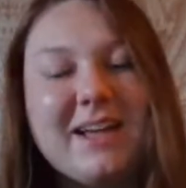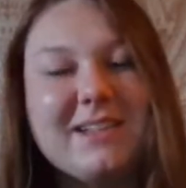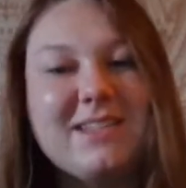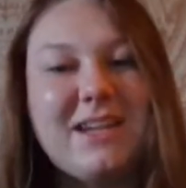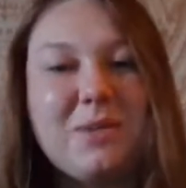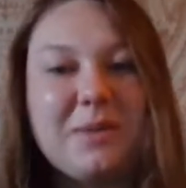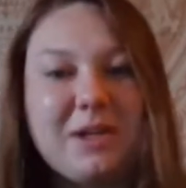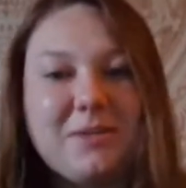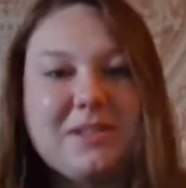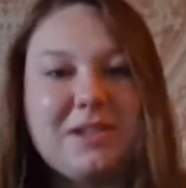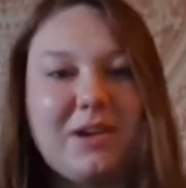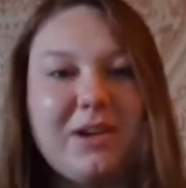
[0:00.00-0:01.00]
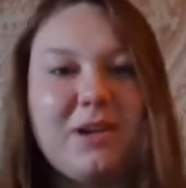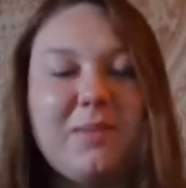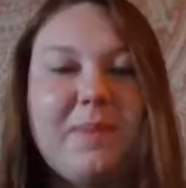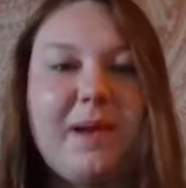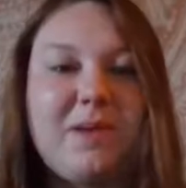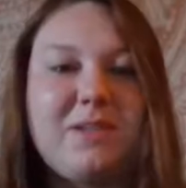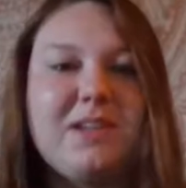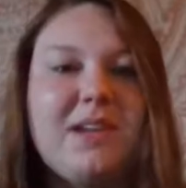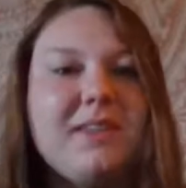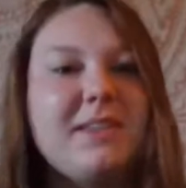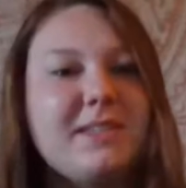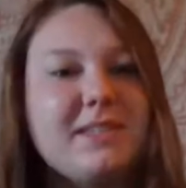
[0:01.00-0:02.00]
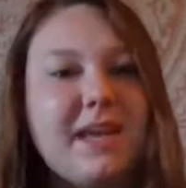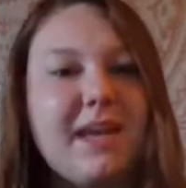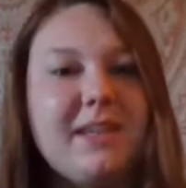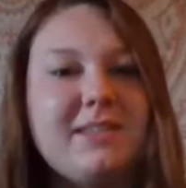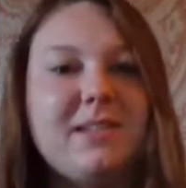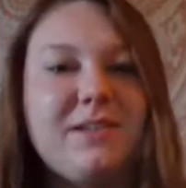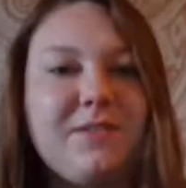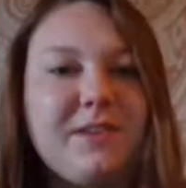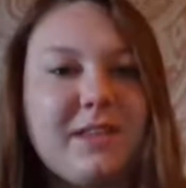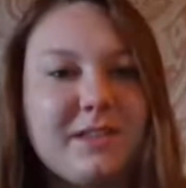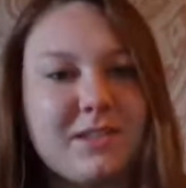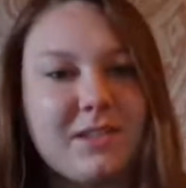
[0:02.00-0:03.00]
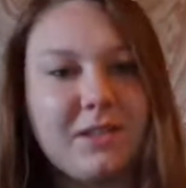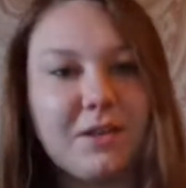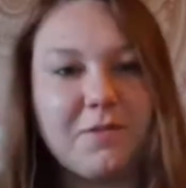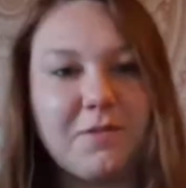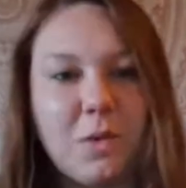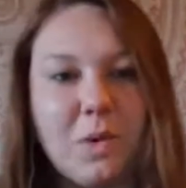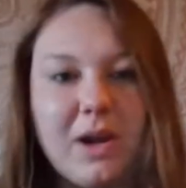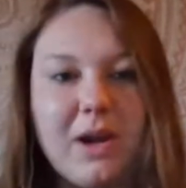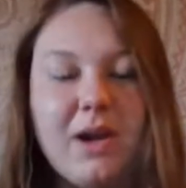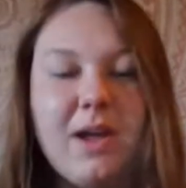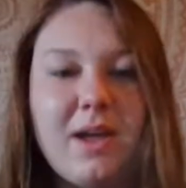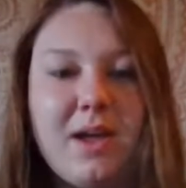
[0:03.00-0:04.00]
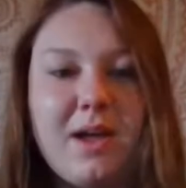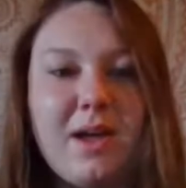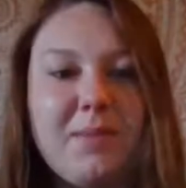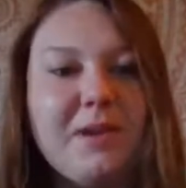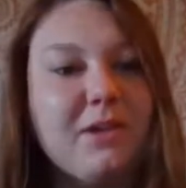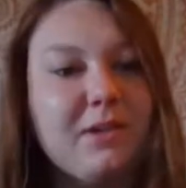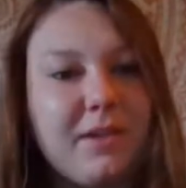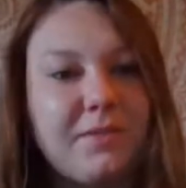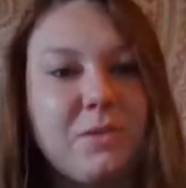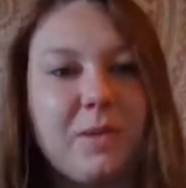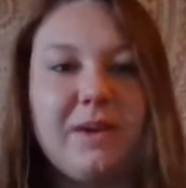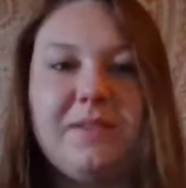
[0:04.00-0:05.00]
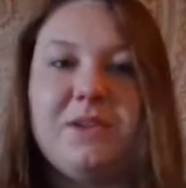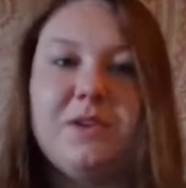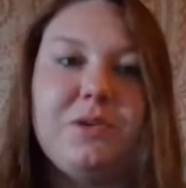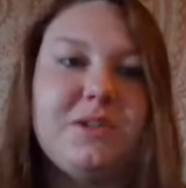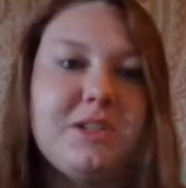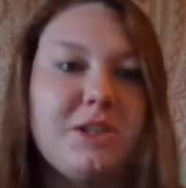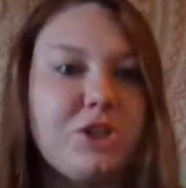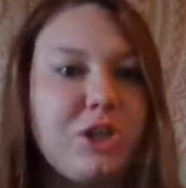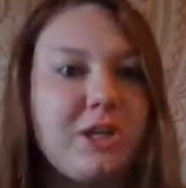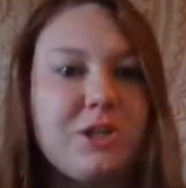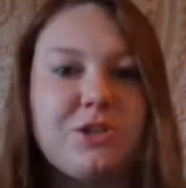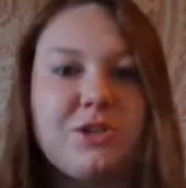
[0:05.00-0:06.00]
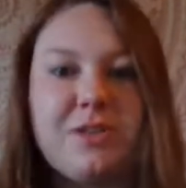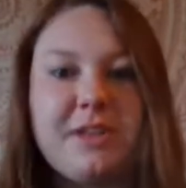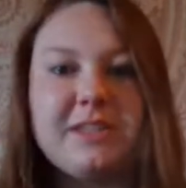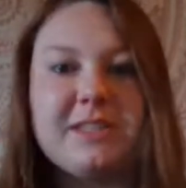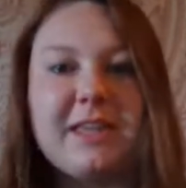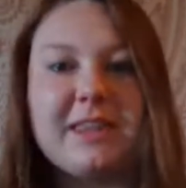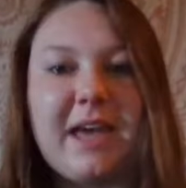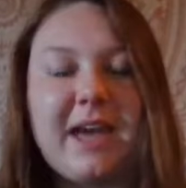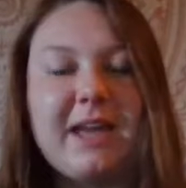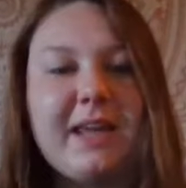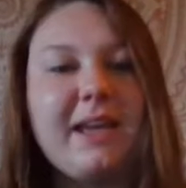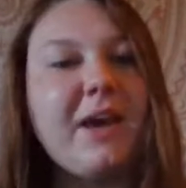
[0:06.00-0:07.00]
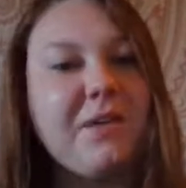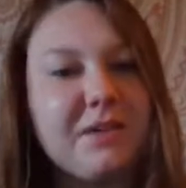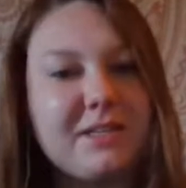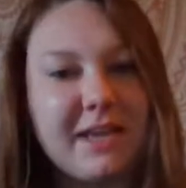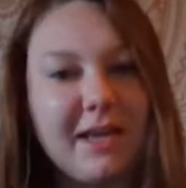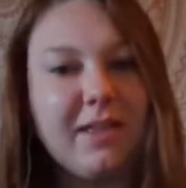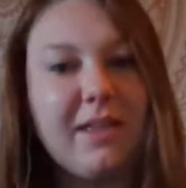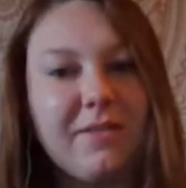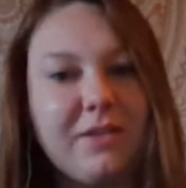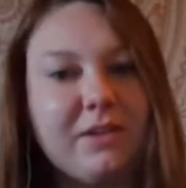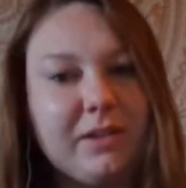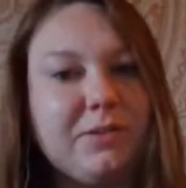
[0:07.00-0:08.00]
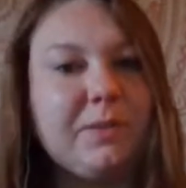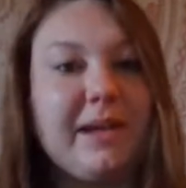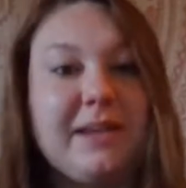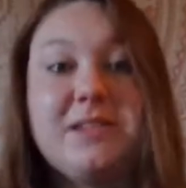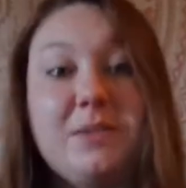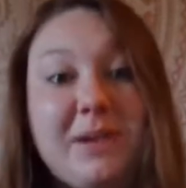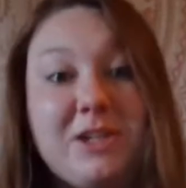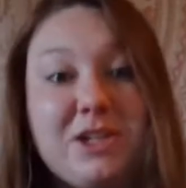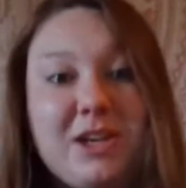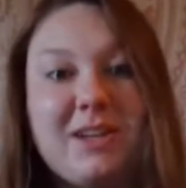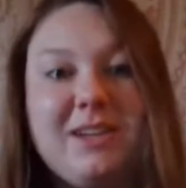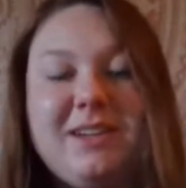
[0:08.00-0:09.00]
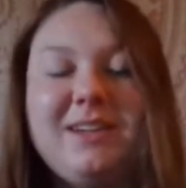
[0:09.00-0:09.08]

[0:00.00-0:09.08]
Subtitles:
Today, we're going to be talking about the signs and different things to look for in your loved one if you're noticing changes or things like that, and how to tell if your loved one has dementia.